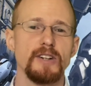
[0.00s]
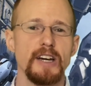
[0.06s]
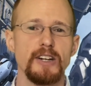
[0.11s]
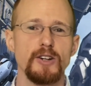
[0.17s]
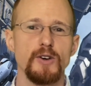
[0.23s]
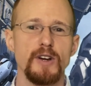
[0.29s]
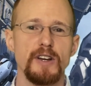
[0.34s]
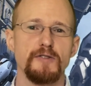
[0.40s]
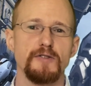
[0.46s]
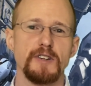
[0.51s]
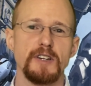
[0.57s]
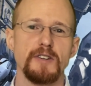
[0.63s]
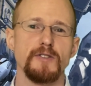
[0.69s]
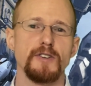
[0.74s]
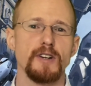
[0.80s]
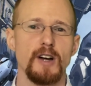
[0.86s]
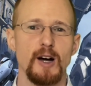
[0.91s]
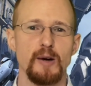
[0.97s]
They're not a great
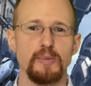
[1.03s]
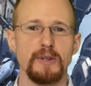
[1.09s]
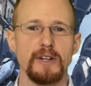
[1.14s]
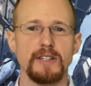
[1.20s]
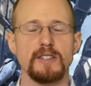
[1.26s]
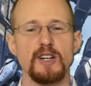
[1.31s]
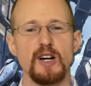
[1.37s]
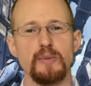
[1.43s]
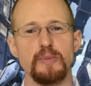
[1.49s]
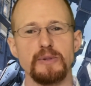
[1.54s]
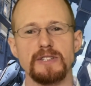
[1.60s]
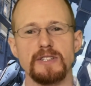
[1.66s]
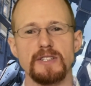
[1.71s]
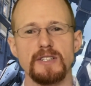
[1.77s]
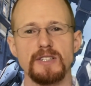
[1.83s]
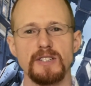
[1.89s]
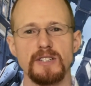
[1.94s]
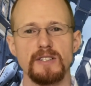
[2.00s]
fit for complex
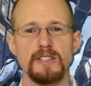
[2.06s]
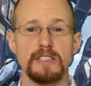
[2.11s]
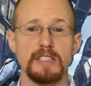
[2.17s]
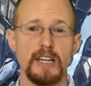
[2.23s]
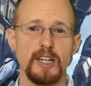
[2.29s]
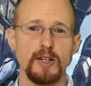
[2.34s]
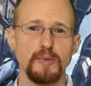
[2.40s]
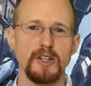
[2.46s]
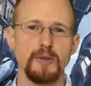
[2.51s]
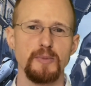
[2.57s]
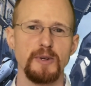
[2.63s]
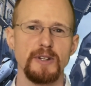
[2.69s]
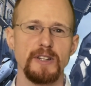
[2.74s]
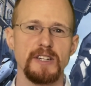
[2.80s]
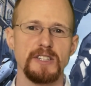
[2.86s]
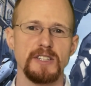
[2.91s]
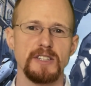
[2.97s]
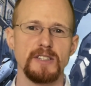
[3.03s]
composition and data
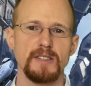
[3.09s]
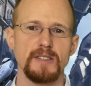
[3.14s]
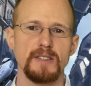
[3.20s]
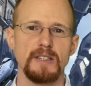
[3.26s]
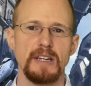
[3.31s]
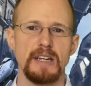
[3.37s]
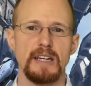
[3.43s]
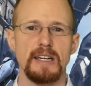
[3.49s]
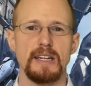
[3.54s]
manipulation.